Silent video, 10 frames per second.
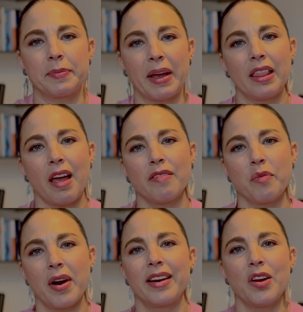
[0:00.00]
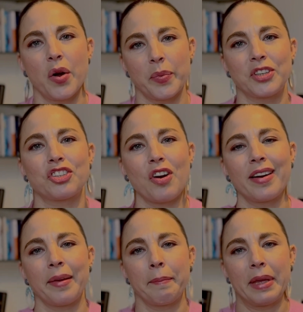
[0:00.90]
my life where I know I was
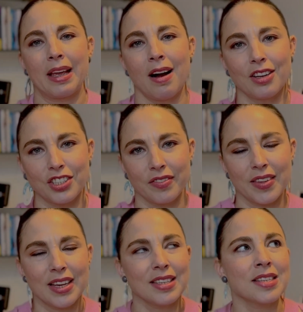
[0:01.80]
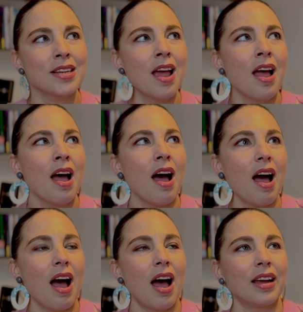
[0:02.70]
struggling because of this,
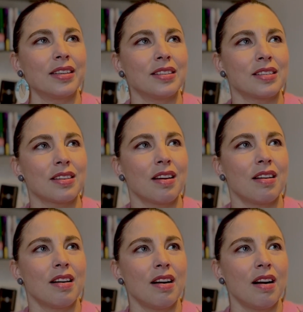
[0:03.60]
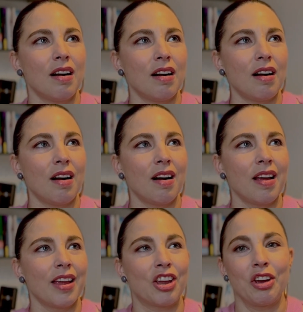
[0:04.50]
and
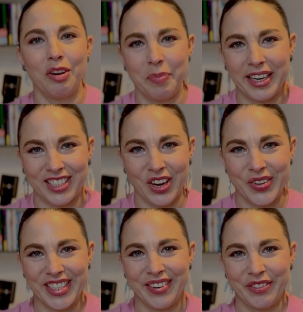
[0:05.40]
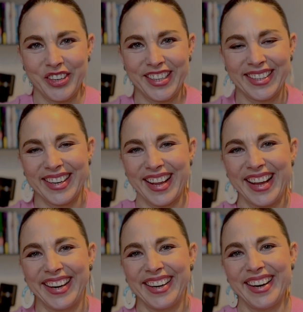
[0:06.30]
it could have been so different,
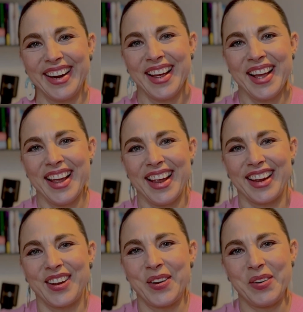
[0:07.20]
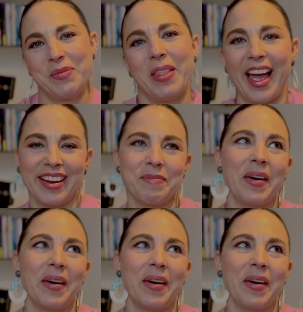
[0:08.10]
and it could have, like,